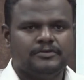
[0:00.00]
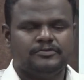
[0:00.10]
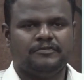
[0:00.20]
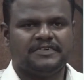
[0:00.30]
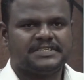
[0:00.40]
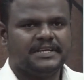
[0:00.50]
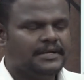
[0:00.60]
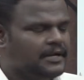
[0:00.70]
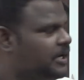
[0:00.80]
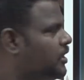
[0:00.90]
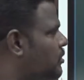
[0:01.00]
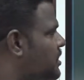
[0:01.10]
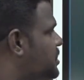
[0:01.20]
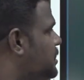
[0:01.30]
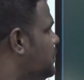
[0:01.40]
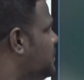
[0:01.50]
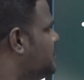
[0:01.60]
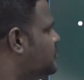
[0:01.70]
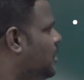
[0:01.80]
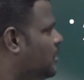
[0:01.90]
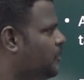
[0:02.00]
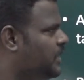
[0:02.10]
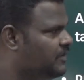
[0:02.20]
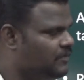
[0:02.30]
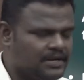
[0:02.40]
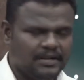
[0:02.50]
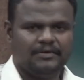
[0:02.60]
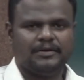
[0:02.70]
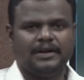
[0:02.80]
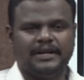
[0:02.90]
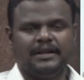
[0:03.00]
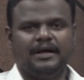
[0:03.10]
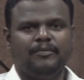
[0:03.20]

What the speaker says: So first thing, introduction. So automatic water level